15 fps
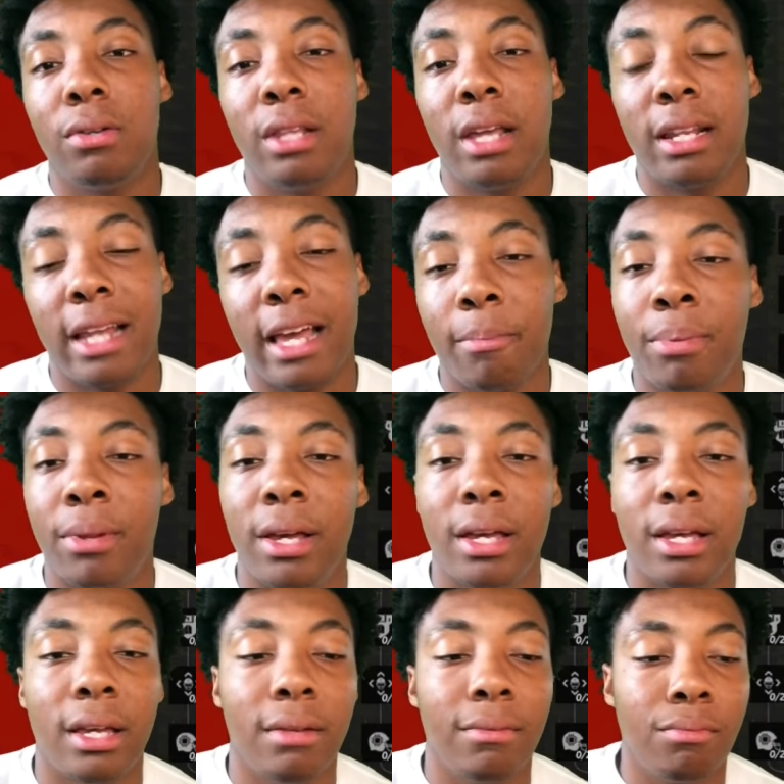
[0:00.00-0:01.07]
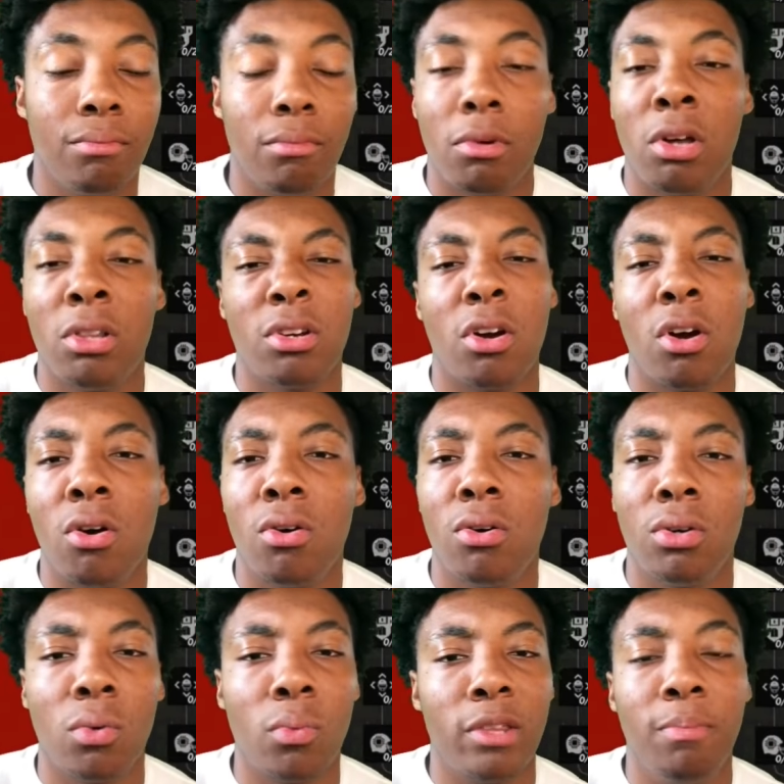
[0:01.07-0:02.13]
that like playing it on their
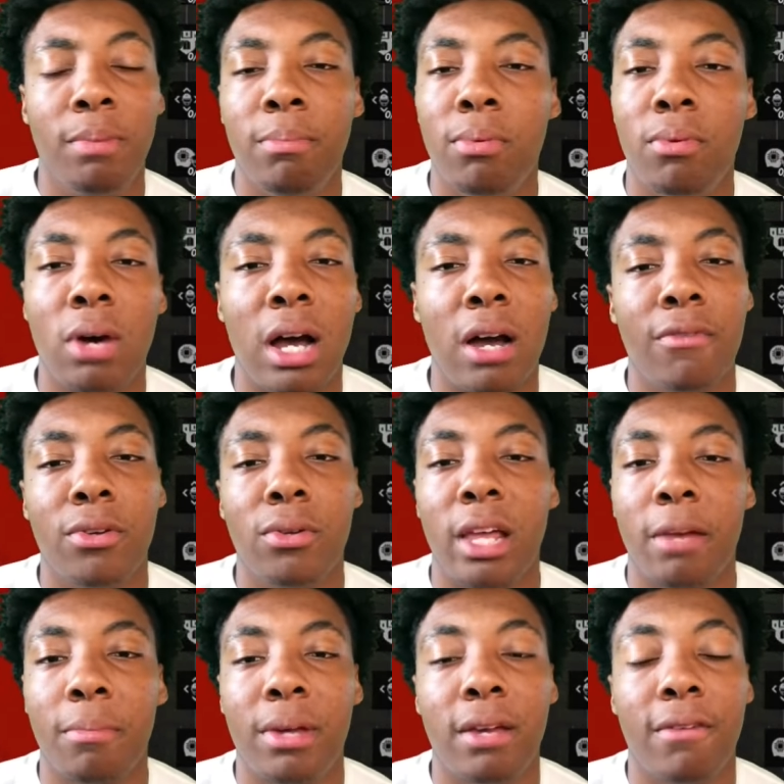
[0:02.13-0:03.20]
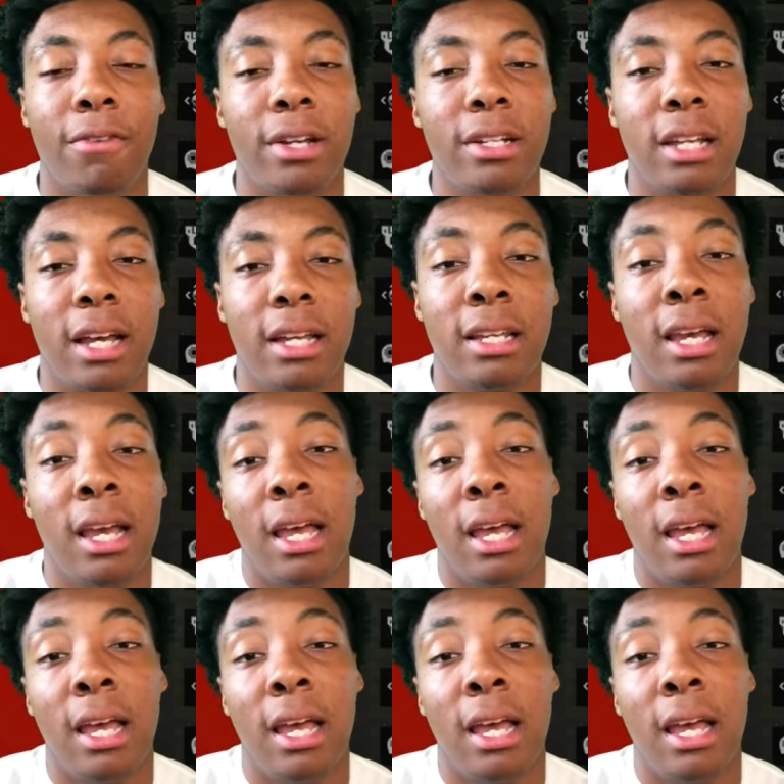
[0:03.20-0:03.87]
own or with people, however you like playing franchise,